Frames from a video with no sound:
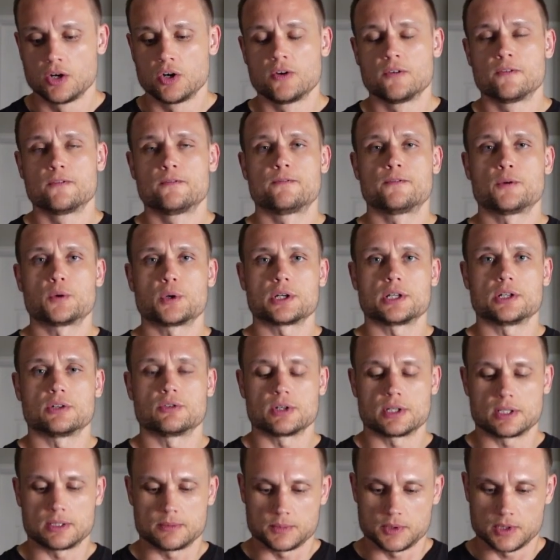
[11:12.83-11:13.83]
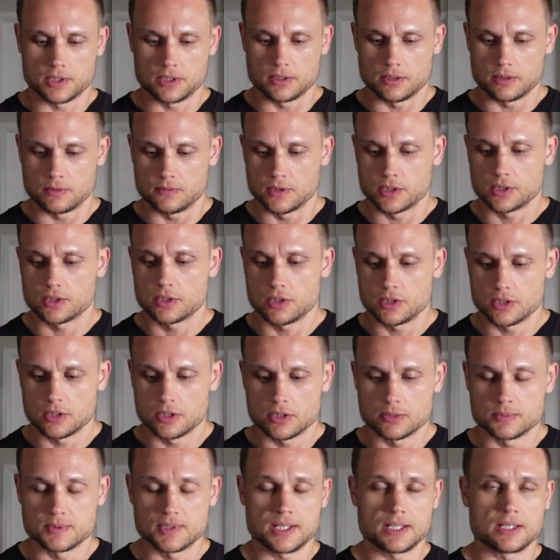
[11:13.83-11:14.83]
40 grams of
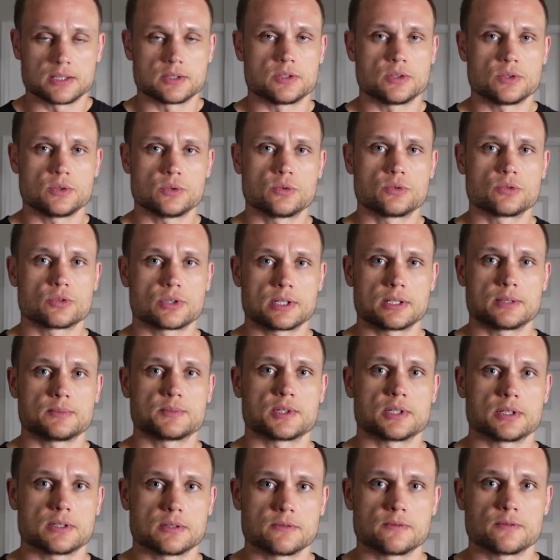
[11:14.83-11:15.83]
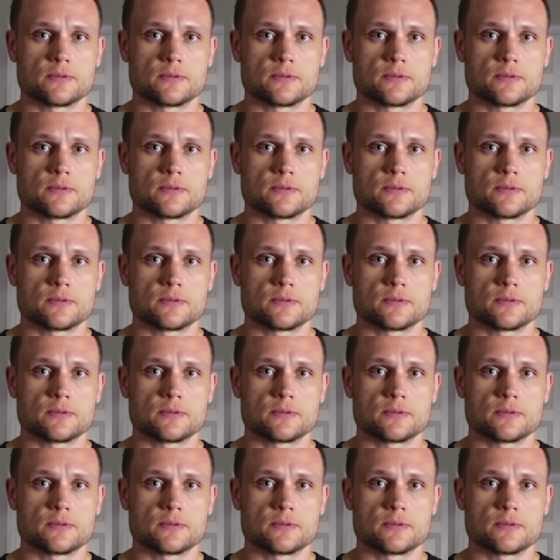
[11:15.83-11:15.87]
carbs, and 2 grams of